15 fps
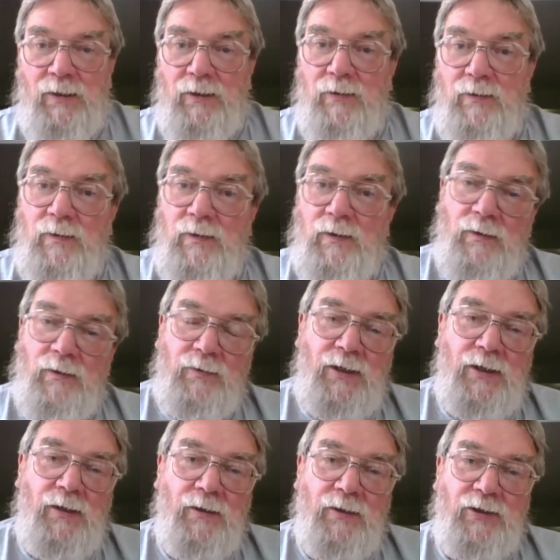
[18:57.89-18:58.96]
you
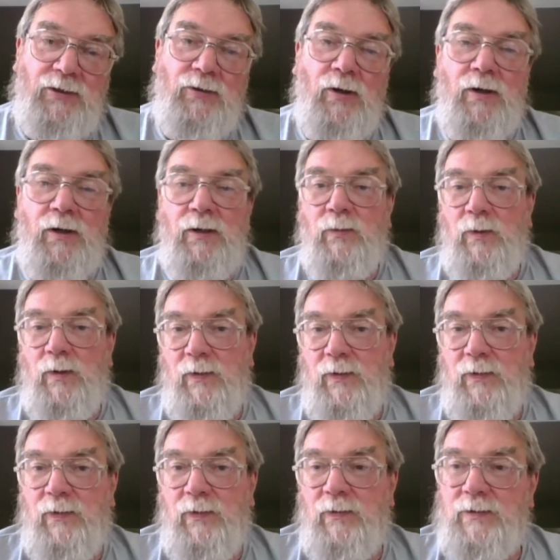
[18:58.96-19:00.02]
generally start it with,
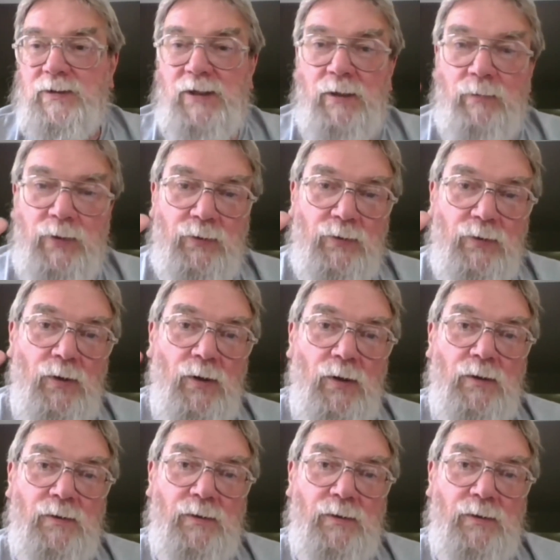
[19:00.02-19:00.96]
say, butanol,